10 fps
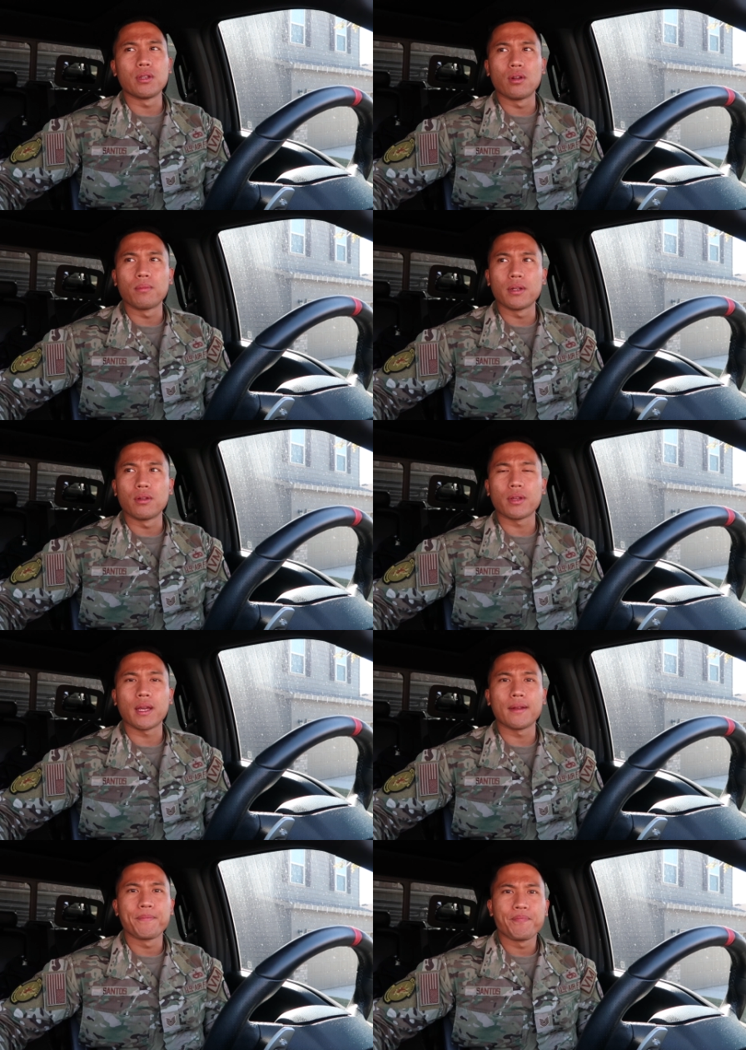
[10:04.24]
normally don't
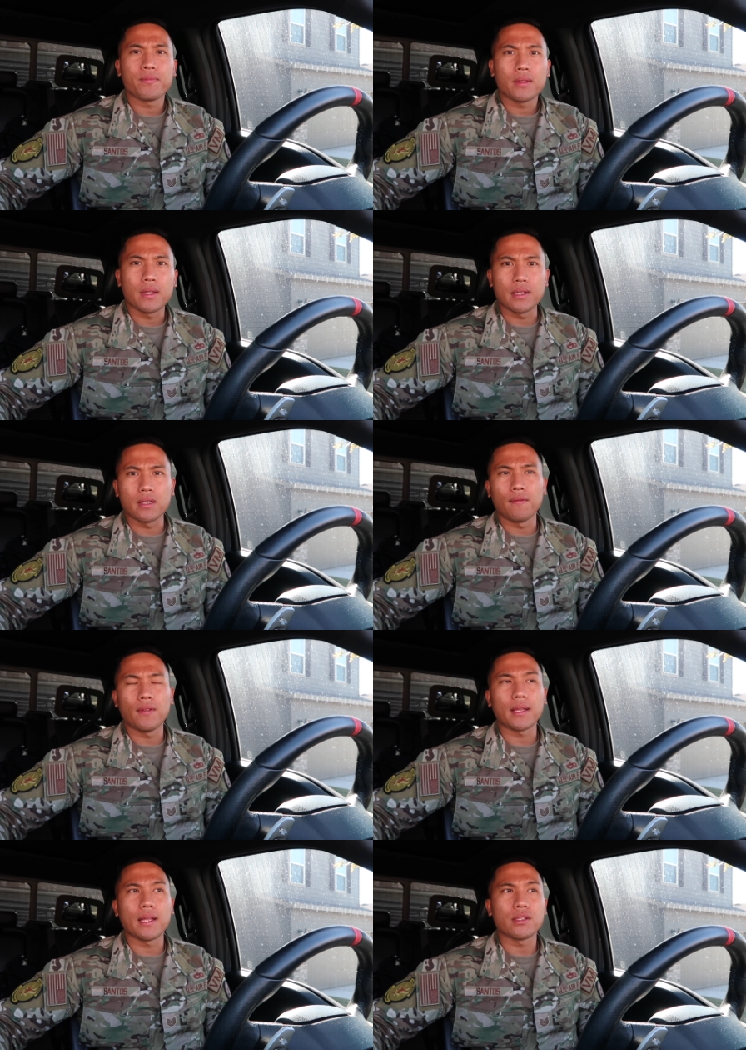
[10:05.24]
get days off
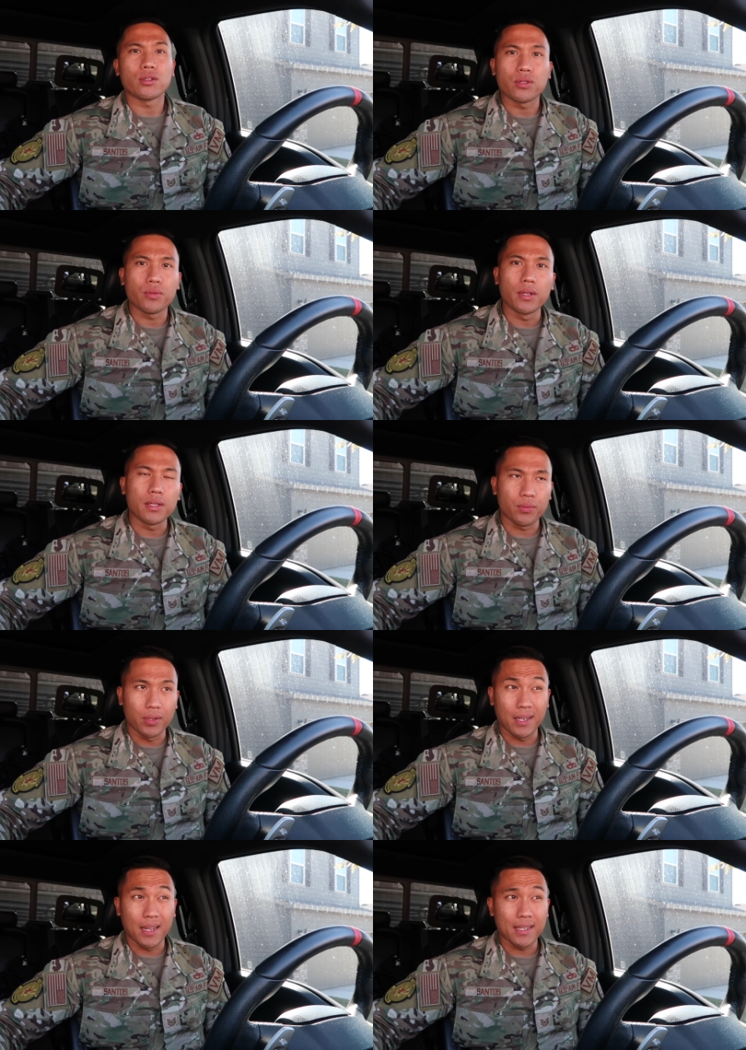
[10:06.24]
like that, so it's
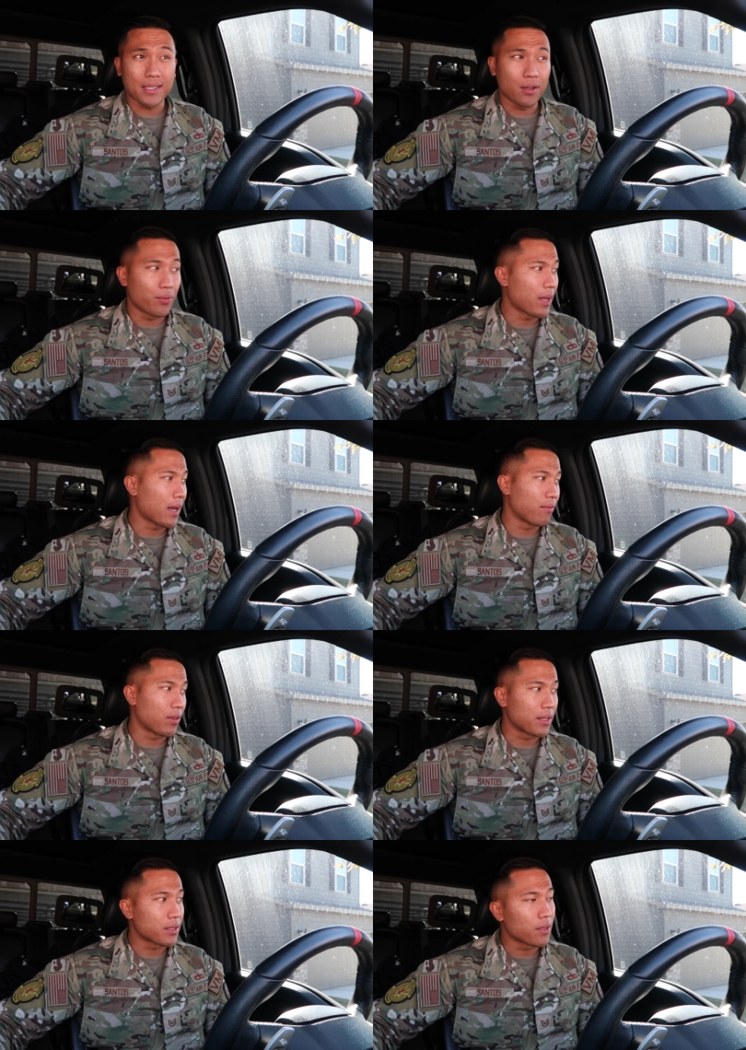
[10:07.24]
really nice that we have
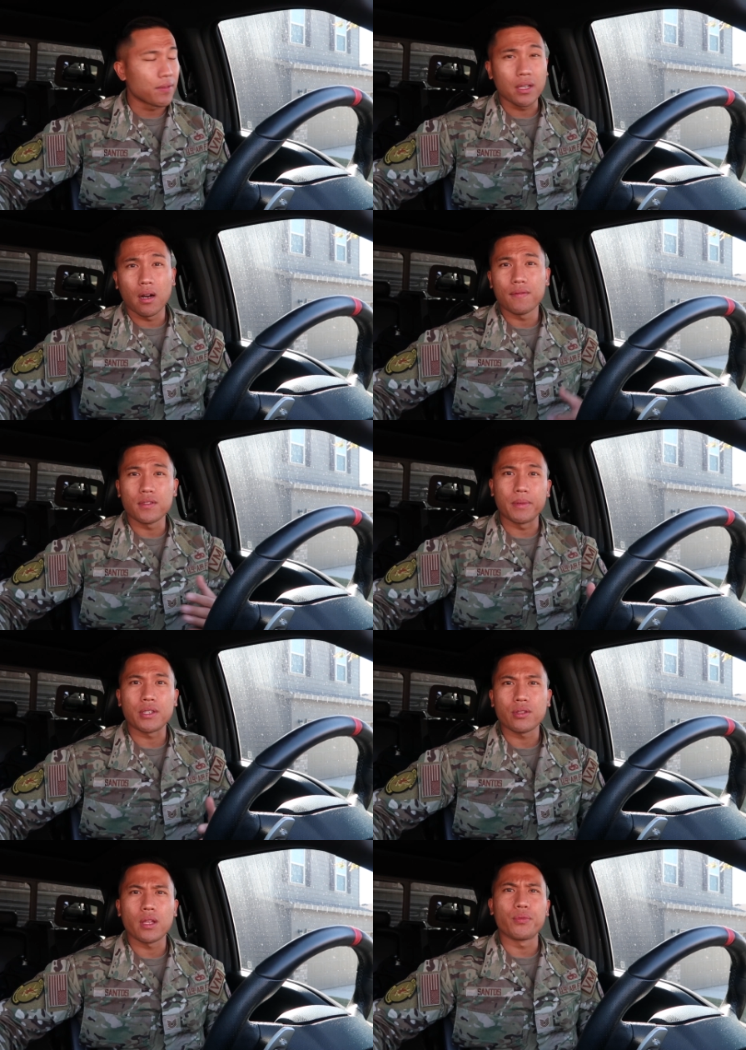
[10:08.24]
Thanksgiving off to make
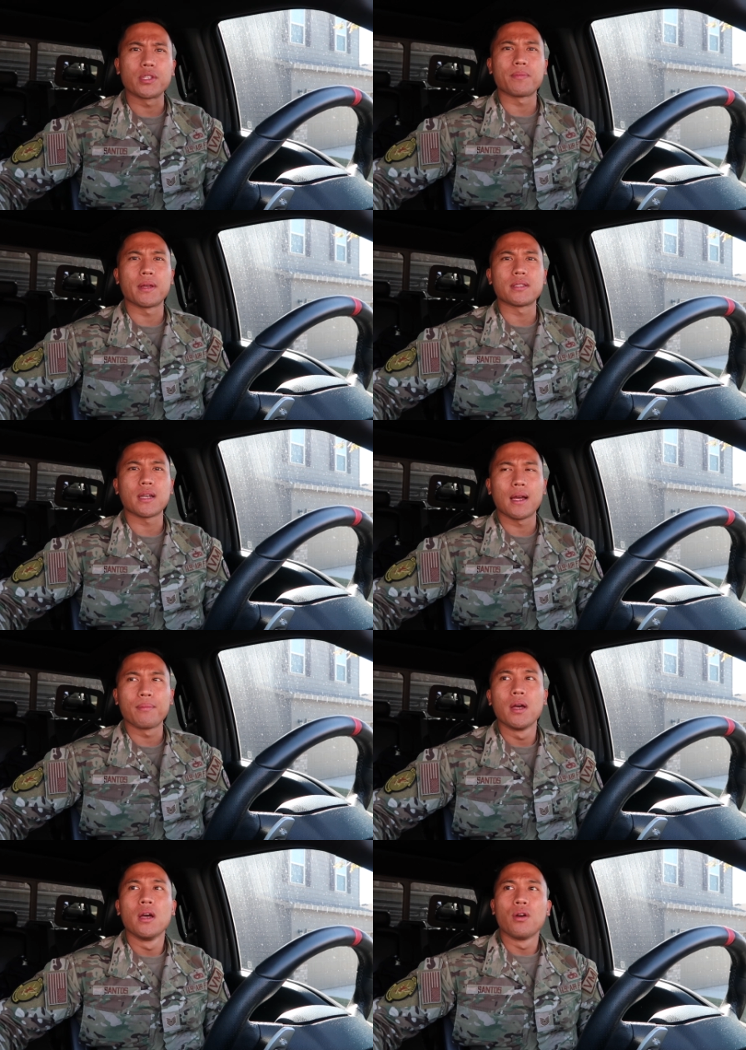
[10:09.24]
sure that we spend
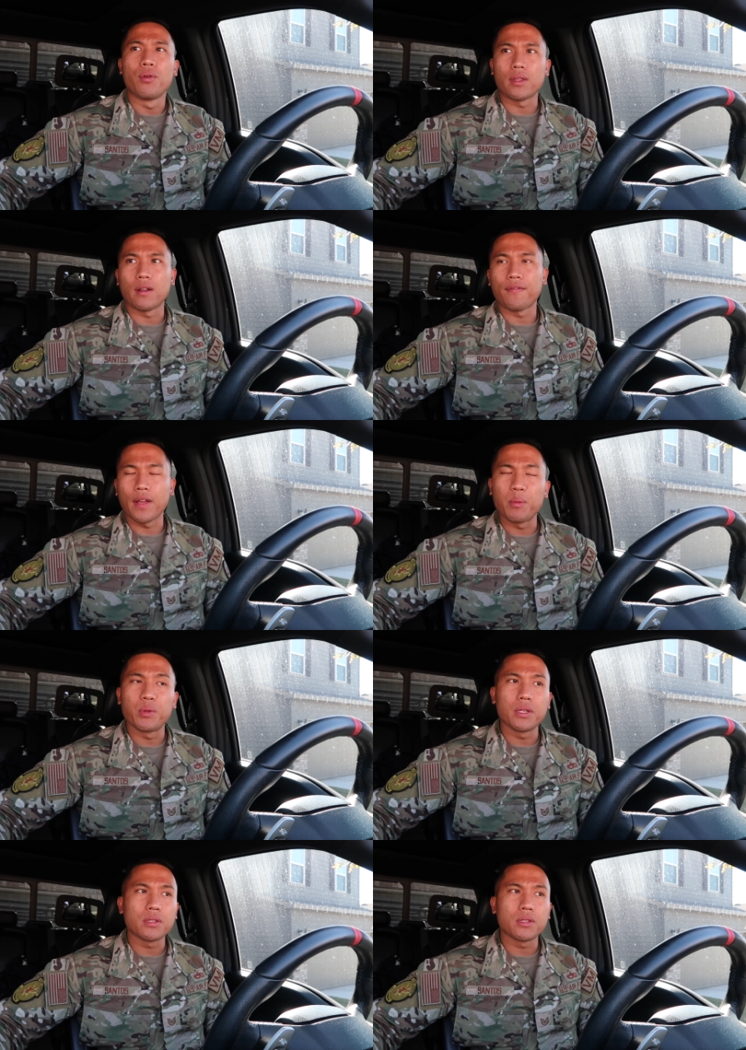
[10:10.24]
time with our family.